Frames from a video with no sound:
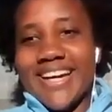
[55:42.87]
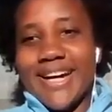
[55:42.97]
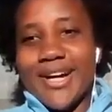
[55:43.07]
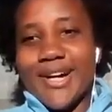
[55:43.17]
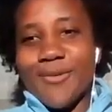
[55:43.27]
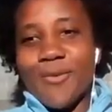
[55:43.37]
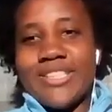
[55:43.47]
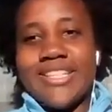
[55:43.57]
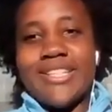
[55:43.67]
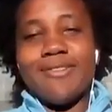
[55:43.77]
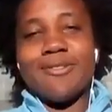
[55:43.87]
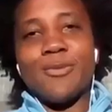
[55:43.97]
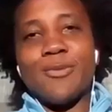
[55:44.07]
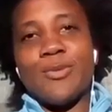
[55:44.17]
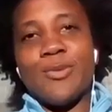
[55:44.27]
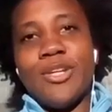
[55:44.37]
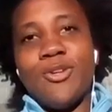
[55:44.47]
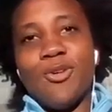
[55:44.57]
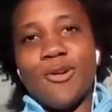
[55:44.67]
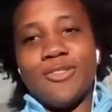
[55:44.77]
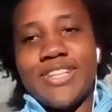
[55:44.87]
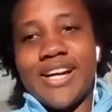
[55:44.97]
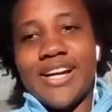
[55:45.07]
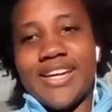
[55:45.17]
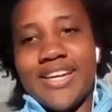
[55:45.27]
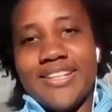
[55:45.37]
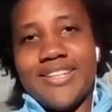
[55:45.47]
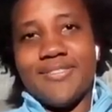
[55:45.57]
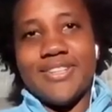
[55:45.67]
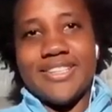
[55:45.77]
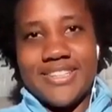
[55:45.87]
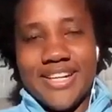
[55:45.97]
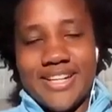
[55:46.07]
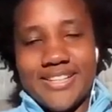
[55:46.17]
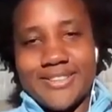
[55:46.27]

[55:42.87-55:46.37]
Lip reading: what's the difference between growth stock and dividend stock?